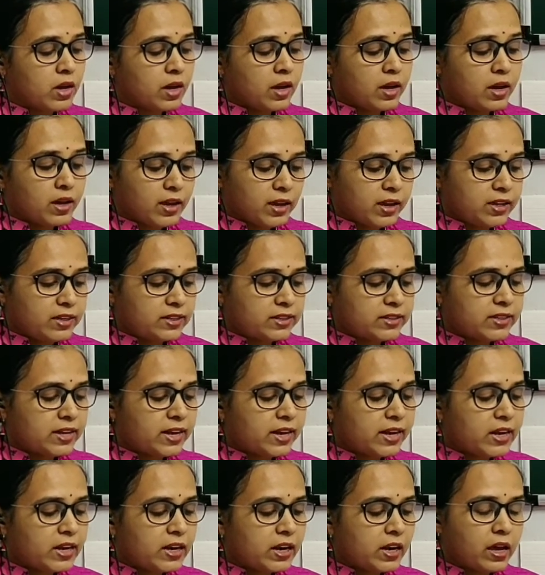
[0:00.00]

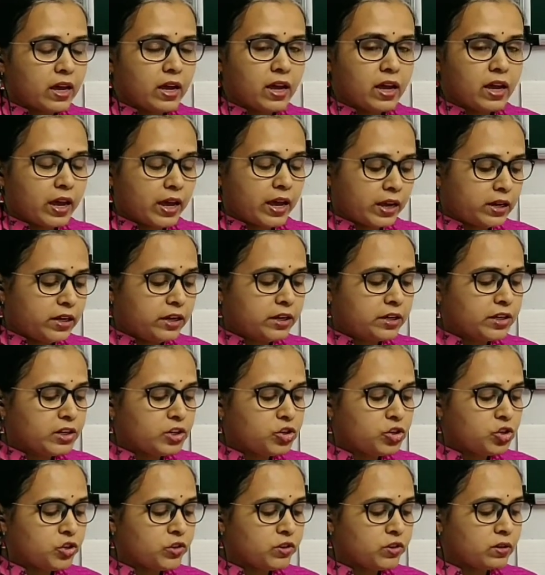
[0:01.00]
Exile,
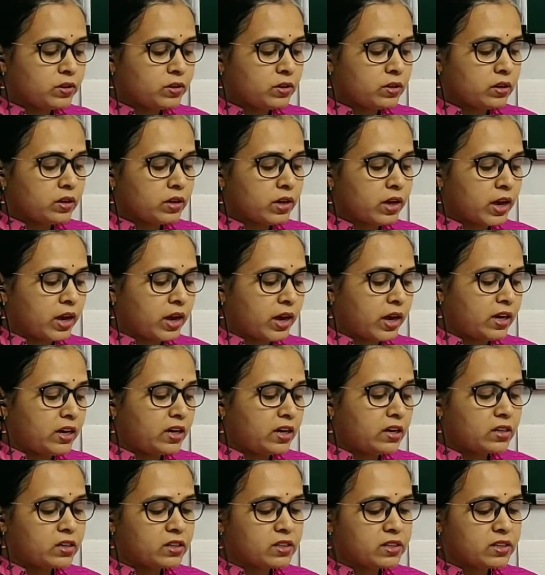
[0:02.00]
alienation and
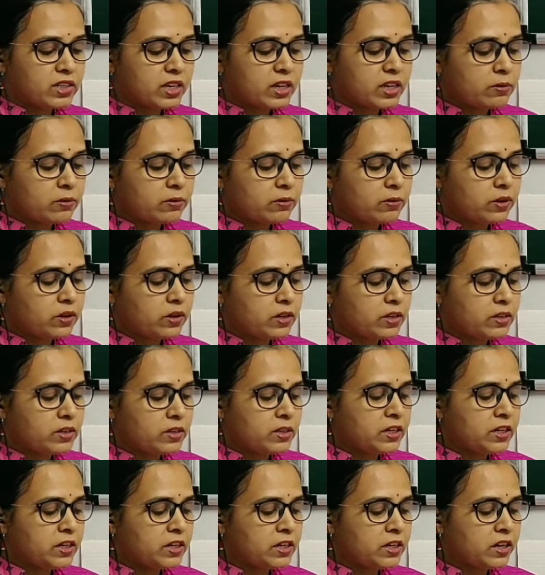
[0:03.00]

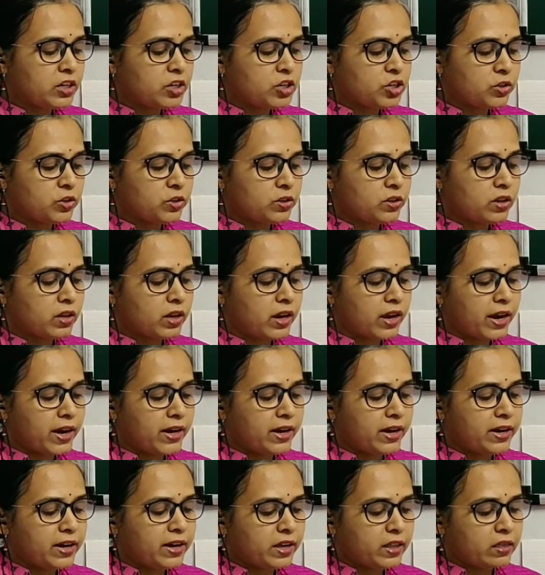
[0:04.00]
self-disintegration and
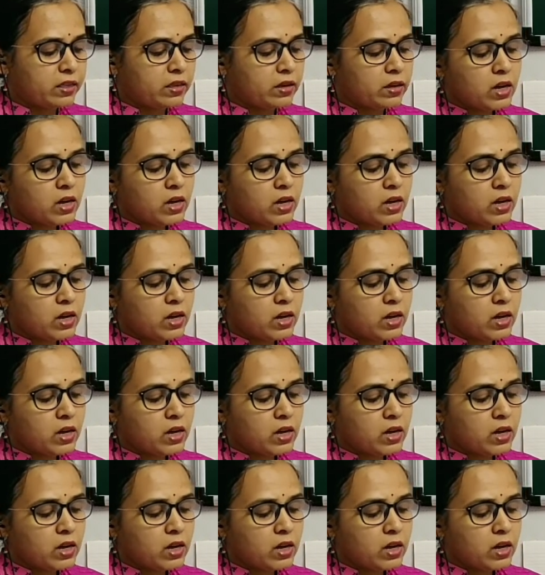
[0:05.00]
death